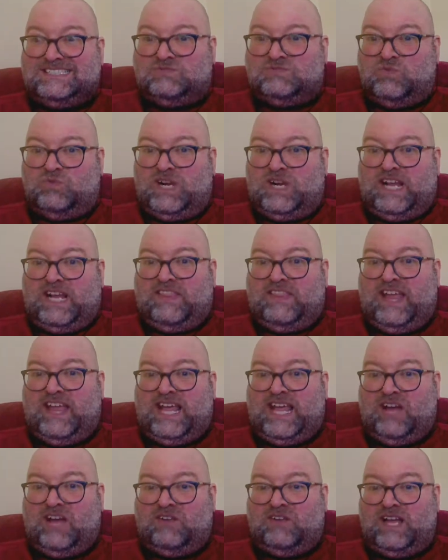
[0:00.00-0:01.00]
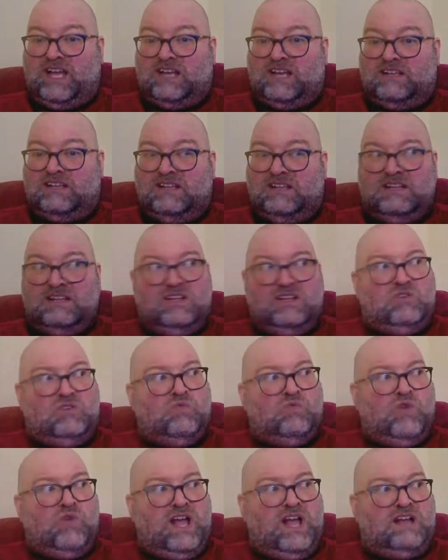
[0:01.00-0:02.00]
What can they count on?
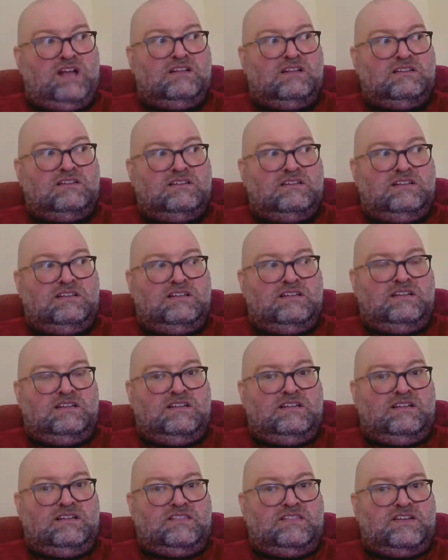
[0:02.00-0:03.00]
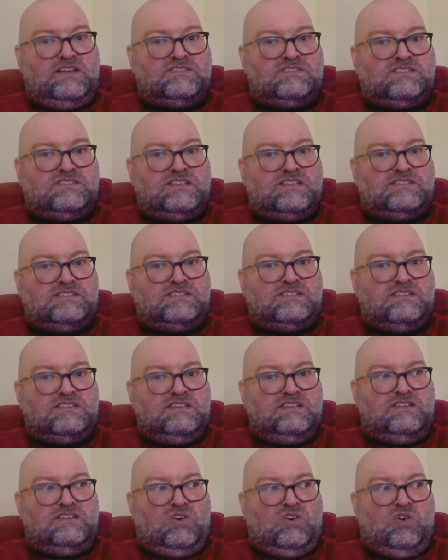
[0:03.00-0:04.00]
Well, there's this
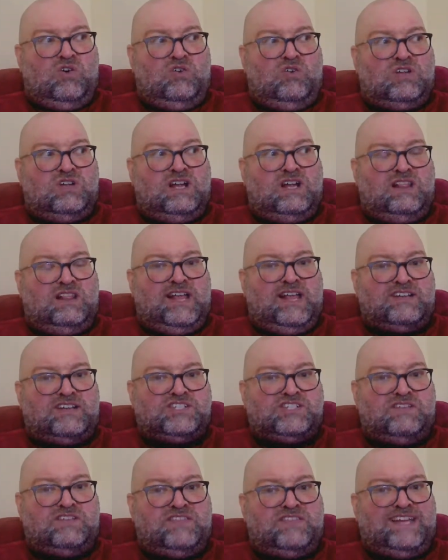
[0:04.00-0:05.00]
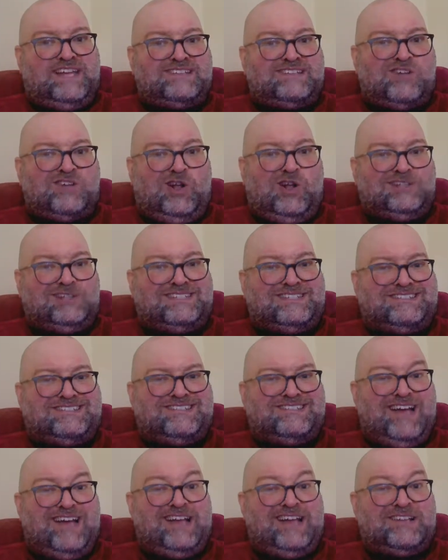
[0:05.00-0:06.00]
whole collection of things called
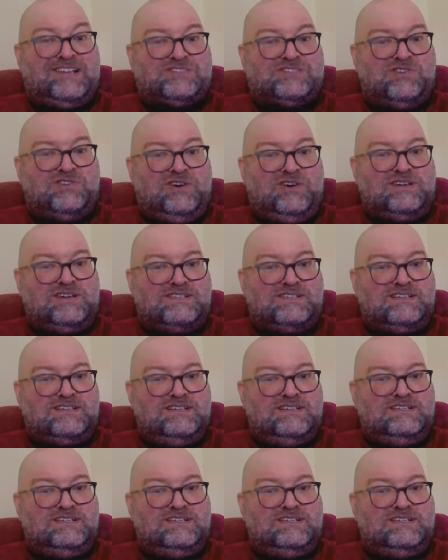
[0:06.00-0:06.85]
dinosaurs.